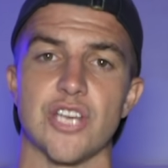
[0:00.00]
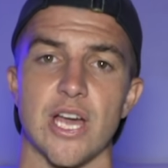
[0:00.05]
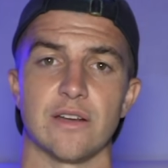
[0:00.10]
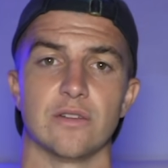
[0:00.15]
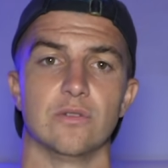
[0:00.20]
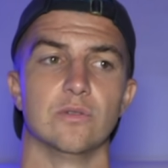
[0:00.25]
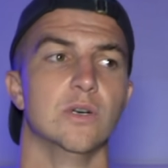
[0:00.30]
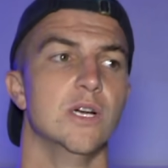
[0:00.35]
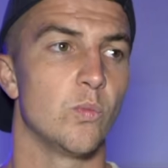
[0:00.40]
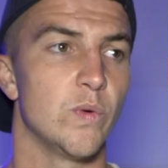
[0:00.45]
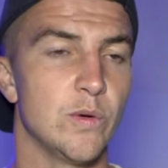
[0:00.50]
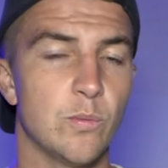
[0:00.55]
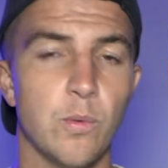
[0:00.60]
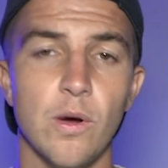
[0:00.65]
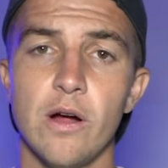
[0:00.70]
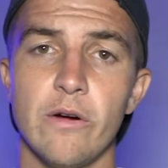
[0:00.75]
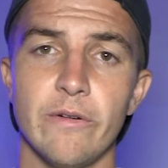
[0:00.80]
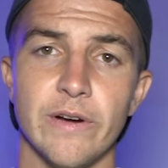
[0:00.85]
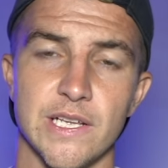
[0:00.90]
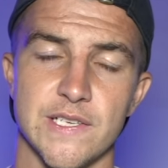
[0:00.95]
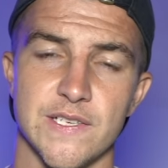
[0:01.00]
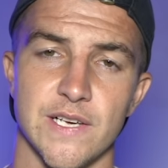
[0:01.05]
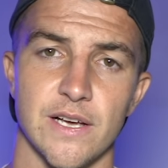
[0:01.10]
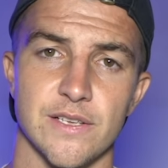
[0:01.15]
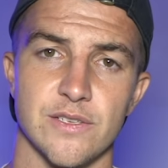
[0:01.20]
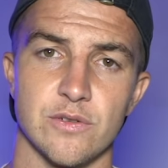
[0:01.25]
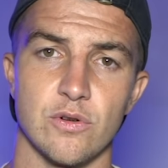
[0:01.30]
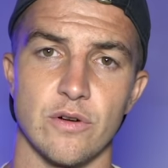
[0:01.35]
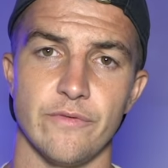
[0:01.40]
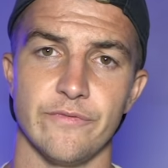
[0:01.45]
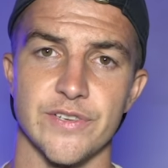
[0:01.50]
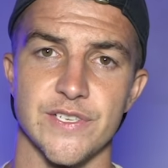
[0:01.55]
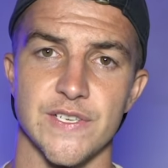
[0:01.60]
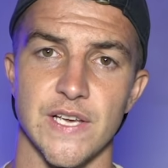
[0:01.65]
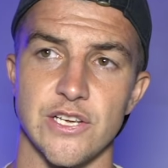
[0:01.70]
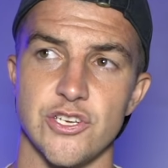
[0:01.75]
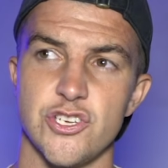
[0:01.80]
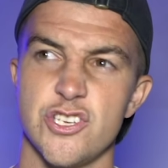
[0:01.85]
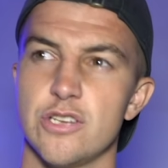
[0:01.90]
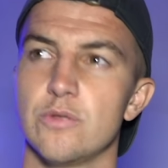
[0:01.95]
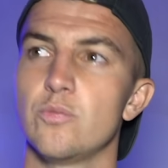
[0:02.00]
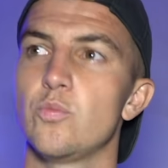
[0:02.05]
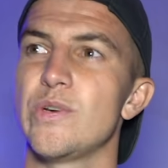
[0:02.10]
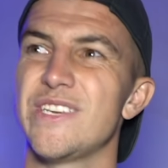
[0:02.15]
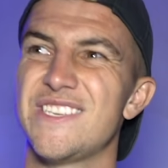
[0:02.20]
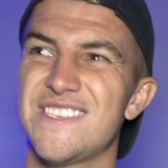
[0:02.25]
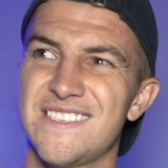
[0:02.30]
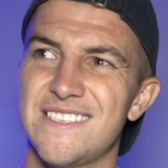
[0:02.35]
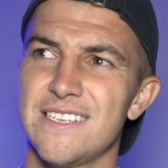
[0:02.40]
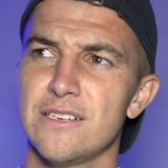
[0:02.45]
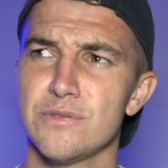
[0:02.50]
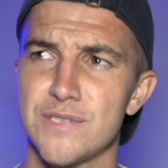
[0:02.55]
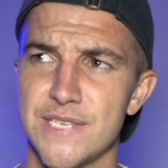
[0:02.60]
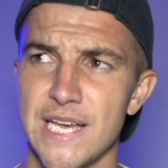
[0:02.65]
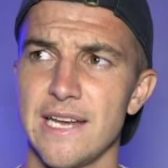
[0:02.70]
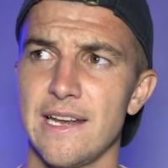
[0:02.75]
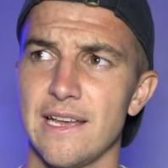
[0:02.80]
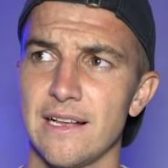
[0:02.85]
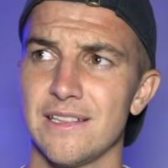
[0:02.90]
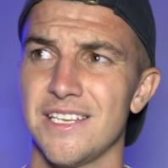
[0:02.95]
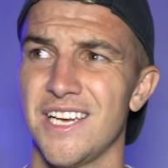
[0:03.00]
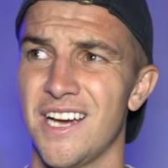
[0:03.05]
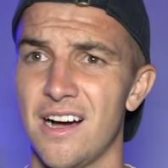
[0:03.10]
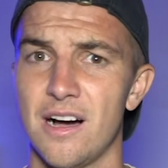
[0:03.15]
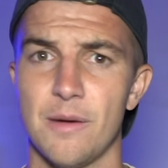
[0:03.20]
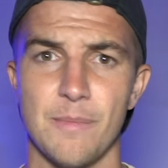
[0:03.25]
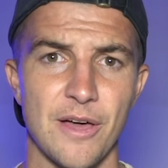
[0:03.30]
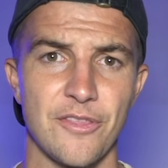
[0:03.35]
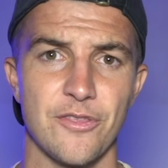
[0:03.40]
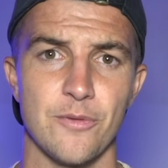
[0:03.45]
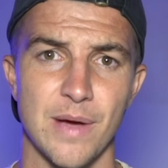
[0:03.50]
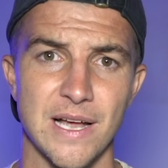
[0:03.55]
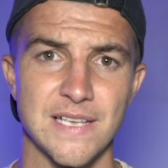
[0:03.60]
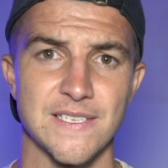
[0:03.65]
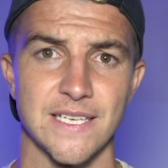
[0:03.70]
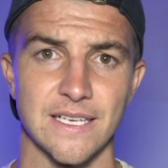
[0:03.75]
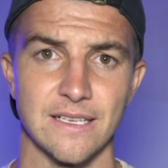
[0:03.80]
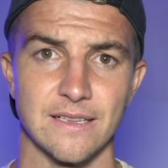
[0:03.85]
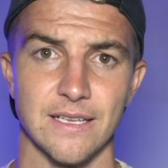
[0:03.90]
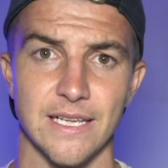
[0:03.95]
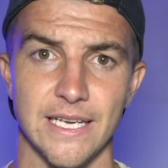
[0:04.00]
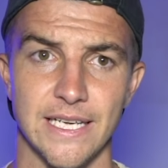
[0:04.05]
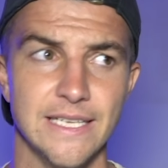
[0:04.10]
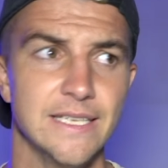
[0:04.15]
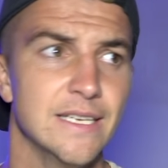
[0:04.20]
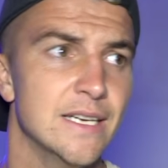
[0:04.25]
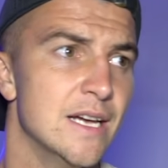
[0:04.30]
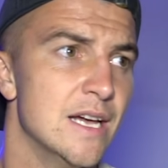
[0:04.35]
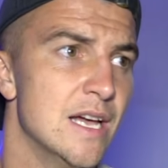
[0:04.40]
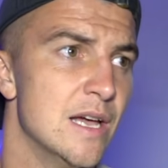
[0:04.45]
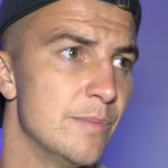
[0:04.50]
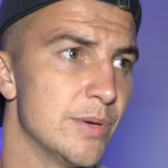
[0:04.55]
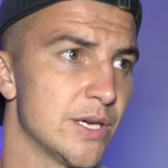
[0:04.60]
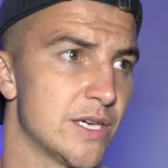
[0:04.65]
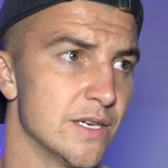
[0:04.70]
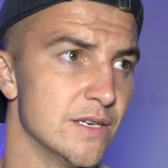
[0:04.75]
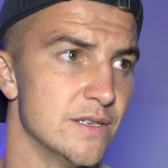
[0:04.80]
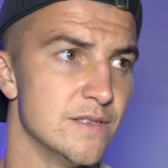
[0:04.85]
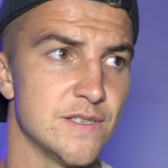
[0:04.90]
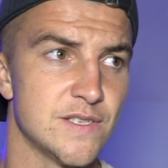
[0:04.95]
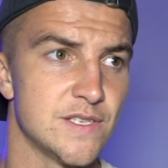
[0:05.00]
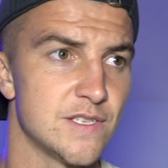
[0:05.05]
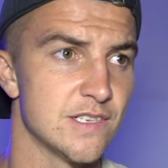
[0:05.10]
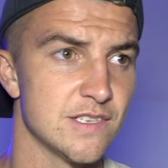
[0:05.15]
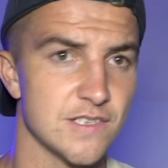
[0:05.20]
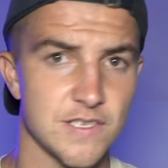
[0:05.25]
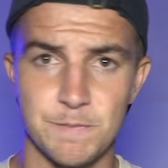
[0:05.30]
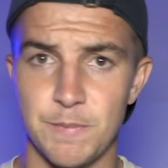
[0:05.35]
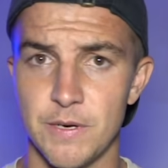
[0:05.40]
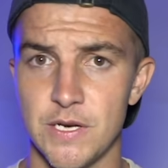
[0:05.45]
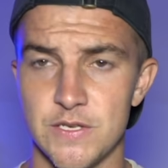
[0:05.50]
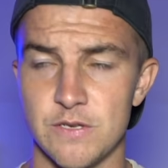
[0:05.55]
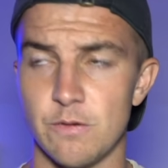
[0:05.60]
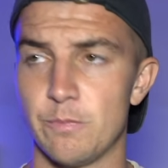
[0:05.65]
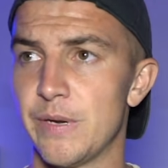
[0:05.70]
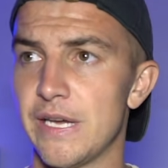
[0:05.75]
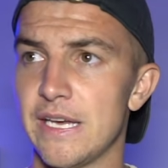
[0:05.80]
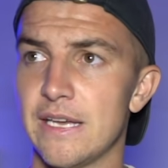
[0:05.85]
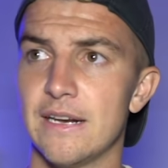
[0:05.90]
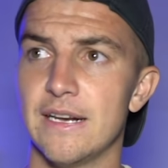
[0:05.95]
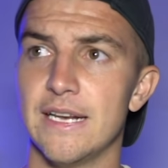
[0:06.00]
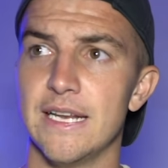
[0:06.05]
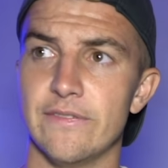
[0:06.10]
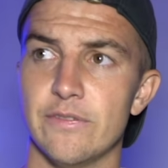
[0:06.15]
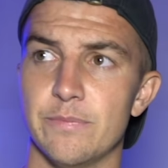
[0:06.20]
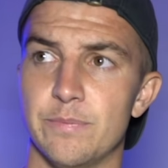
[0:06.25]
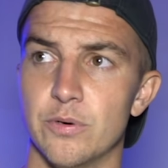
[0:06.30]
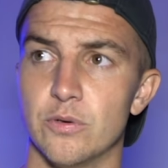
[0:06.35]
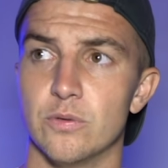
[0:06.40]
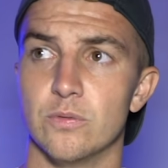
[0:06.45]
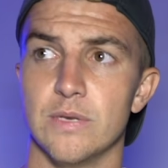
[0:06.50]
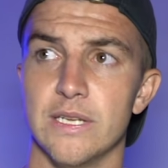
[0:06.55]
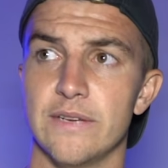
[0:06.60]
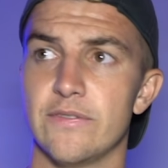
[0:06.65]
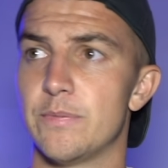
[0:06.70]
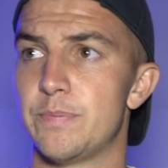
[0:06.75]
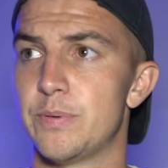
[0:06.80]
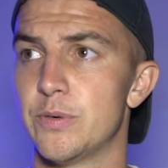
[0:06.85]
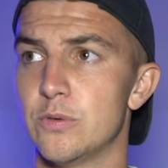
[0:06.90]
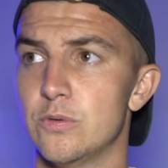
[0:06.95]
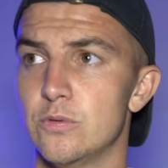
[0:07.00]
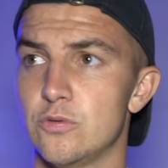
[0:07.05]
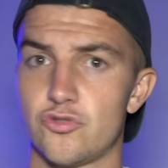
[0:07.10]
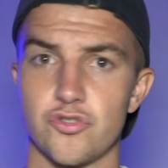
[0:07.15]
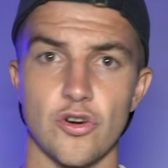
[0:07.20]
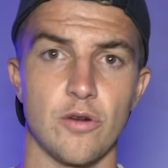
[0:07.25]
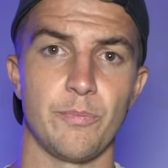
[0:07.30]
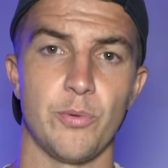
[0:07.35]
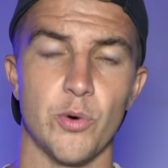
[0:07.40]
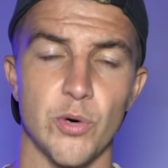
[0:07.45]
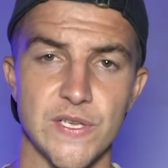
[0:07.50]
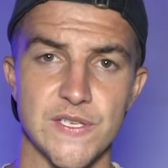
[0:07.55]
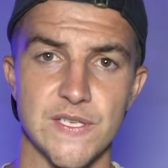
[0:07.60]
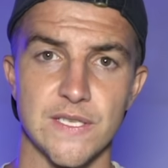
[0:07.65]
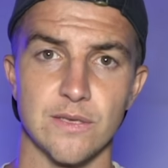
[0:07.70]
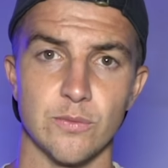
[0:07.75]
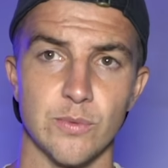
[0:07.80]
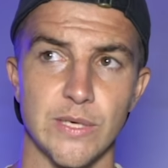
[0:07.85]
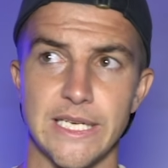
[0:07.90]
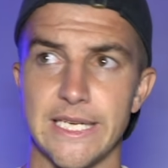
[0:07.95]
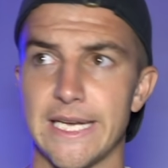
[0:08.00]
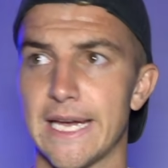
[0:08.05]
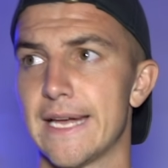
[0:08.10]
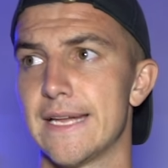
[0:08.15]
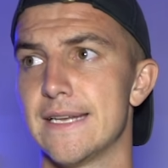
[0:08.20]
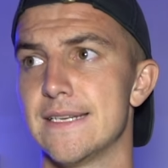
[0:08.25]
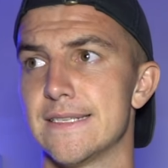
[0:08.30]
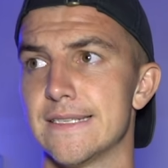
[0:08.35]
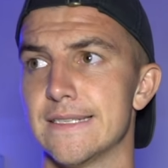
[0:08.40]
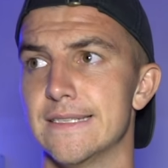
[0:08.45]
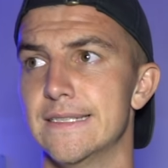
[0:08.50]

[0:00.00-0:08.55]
channel. We were in a title conversation, we still technically are mathematically, because Spurs were beaten at Liverpool. Liverpool dropped points at the weekend